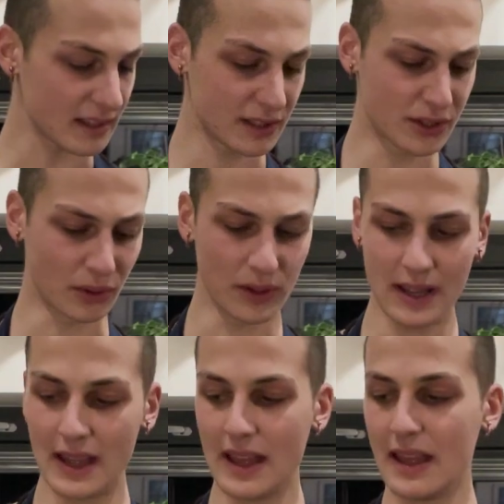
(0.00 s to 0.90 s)
So
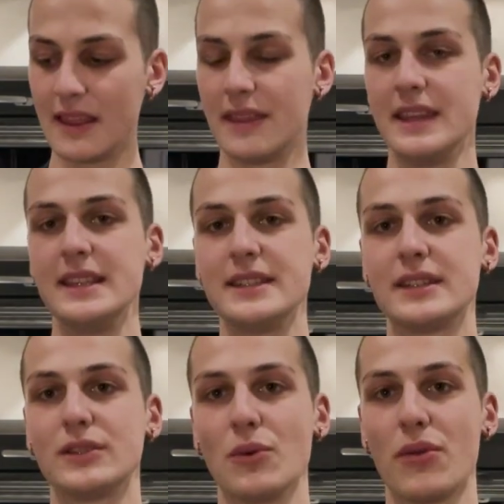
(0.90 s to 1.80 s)
these
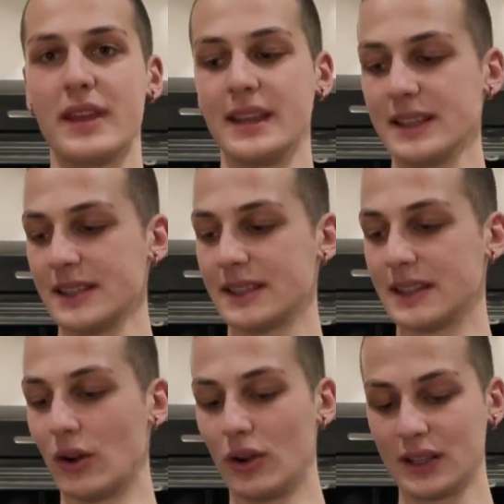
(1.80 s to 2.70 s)
two things, the
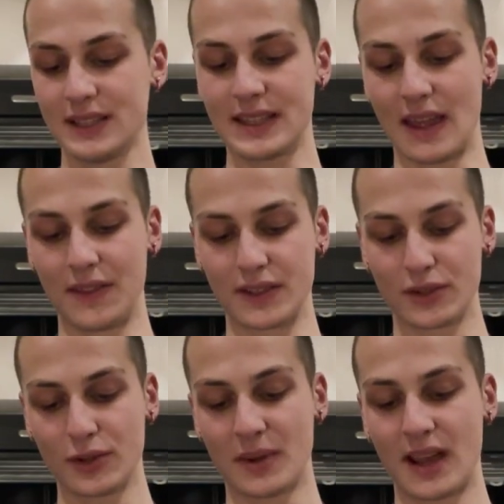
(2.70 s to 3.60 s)
oils and the
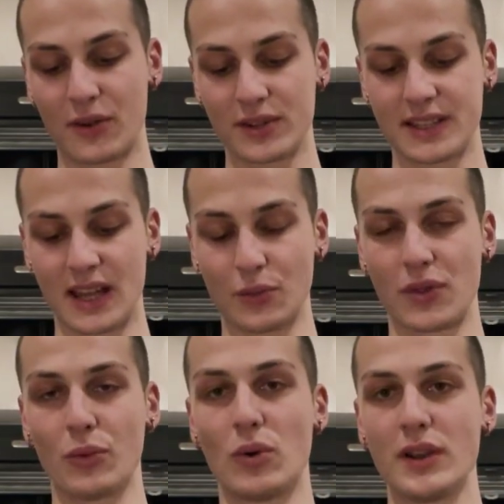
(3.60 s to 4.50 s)
sodium hydroxide with
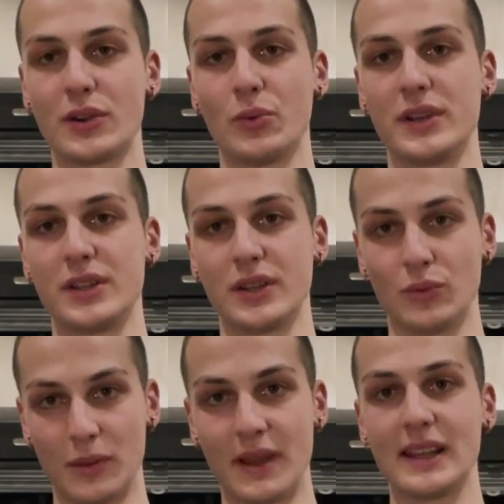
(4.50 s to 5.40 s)
the water, which
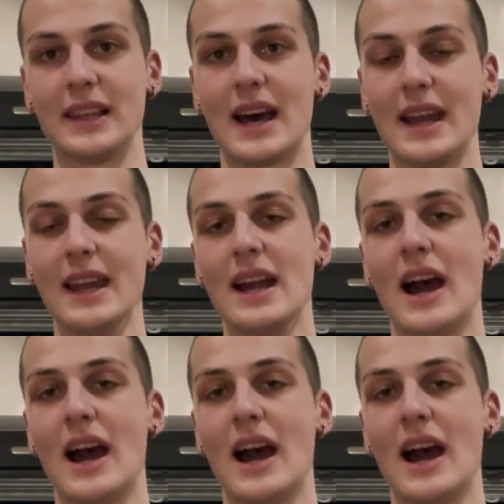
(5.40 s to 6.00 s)
will make a lye,